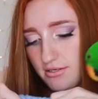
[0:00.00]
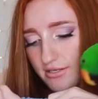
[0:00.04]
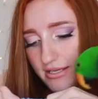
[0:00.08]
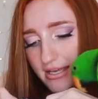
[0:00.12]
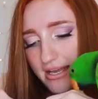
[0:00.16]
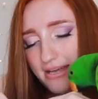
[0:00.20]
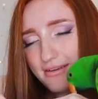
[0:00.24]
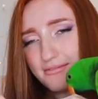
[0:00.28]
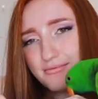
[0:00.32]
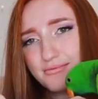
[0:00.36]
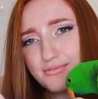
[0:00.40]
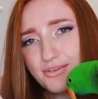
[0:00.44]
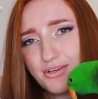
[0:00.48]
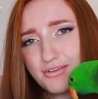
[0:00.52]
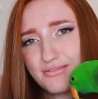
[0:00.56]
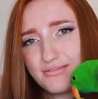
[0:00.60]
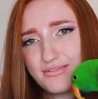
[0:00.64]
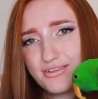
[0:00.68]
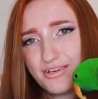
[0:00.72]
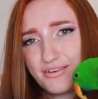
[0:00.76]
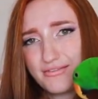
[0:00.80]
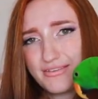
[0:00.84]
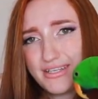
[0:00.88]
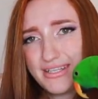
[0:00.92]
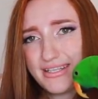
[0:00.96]
Okay,
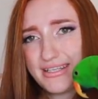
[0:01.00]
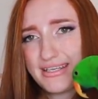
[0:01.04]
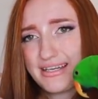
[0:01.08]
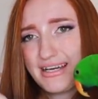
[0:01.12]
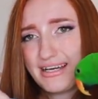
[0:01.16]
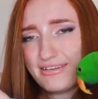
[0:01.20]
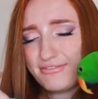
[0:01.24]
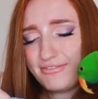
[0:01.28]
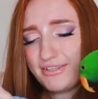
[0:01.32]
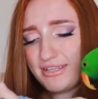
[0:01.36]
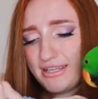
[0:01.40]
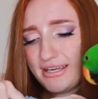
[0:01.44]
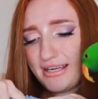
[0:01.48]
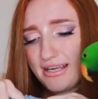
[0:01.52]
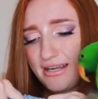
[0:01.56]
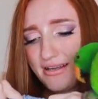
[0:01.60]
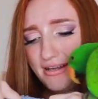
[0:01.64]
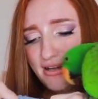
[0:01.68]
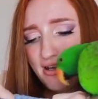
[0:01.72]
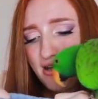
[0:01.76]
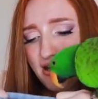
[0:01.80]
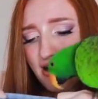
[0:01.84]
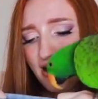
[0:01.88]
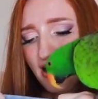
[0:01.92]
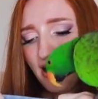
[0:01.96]
not not really. I feel like
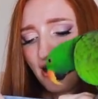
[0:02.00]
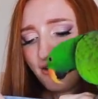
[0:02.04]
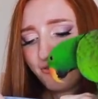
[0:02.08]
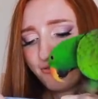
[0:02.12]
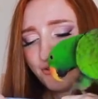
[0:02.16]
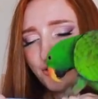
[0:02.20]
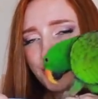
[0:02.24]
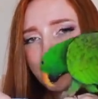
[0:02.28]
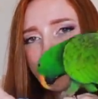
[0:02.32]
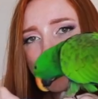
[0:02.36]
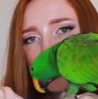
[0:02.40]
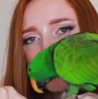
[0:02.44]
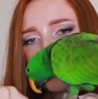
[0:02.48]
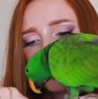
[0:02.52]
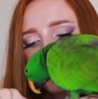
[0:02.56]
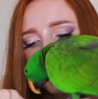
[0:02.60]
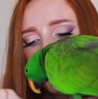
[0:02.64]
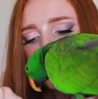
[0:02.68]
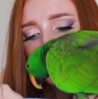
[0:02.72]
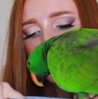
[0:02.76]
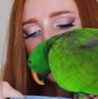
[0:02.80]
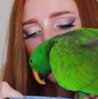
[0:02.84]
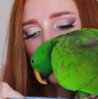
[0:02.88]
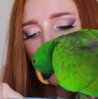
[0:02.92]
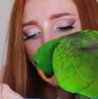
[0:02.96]
I, I foresee
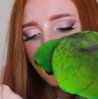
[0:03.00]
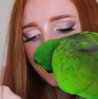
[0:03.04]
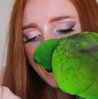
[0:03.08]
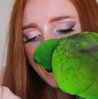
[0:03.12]
trouble